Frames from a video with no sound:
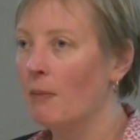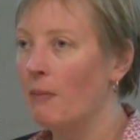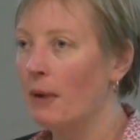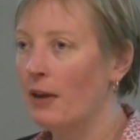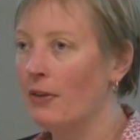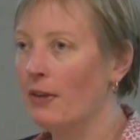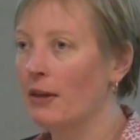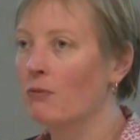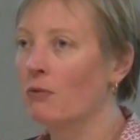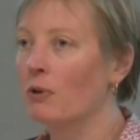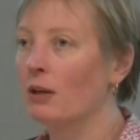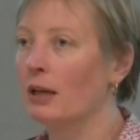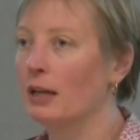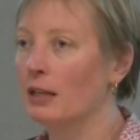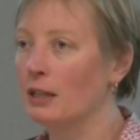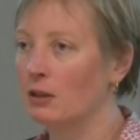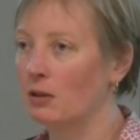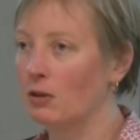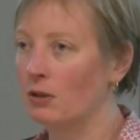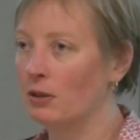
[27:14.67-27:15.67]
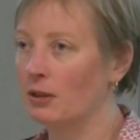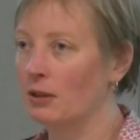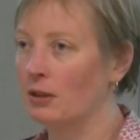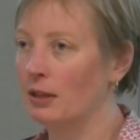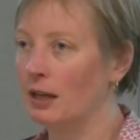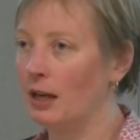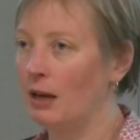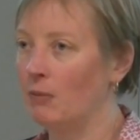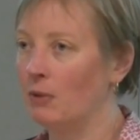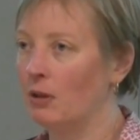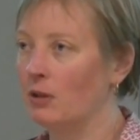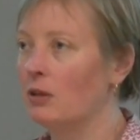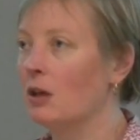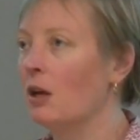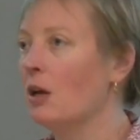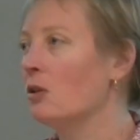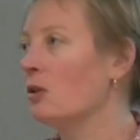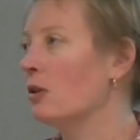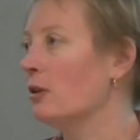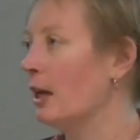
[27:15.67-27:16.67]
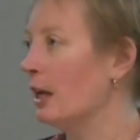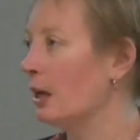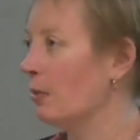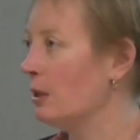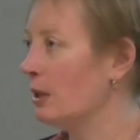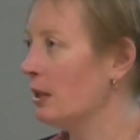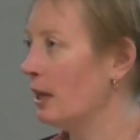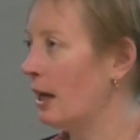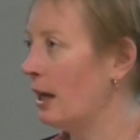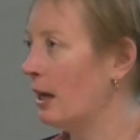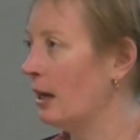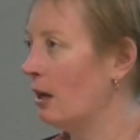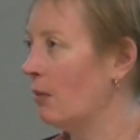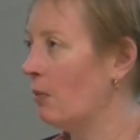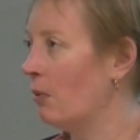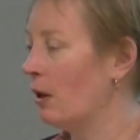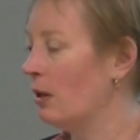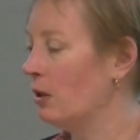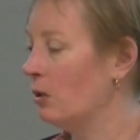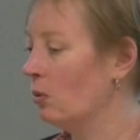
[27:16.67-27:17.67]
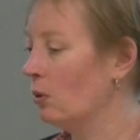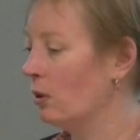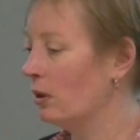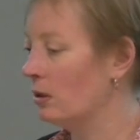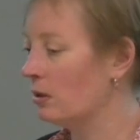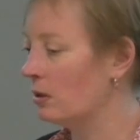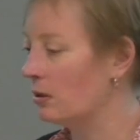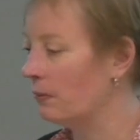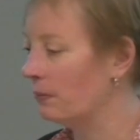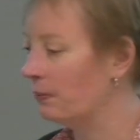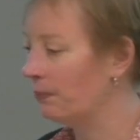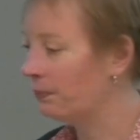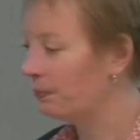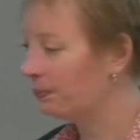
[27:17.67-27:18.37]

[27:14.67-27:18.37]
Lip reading: may then release those contaminants so they can be taken up by the organism.